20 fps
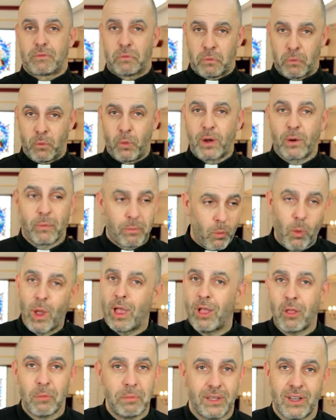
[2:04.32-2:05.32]
We're
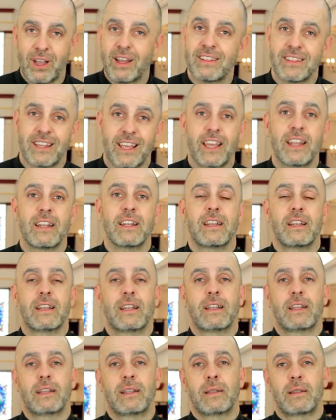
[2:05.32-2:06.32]
well beyond that.
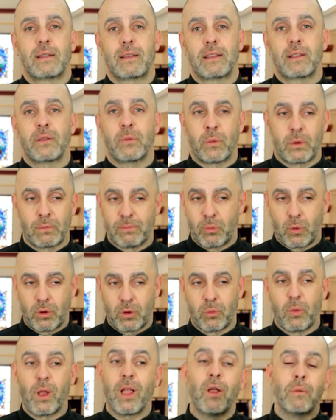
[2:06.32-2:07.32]
We're
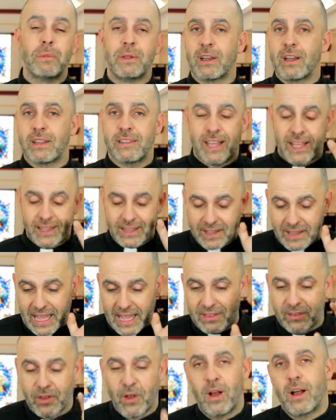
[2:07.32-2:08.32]
well beyond that, and
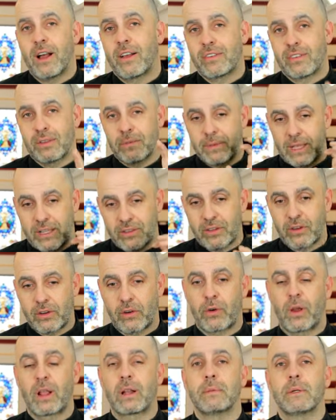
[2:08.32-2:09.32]
that's awesome. That's
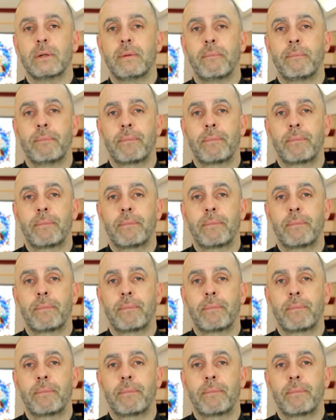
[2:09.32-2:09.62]
incredible.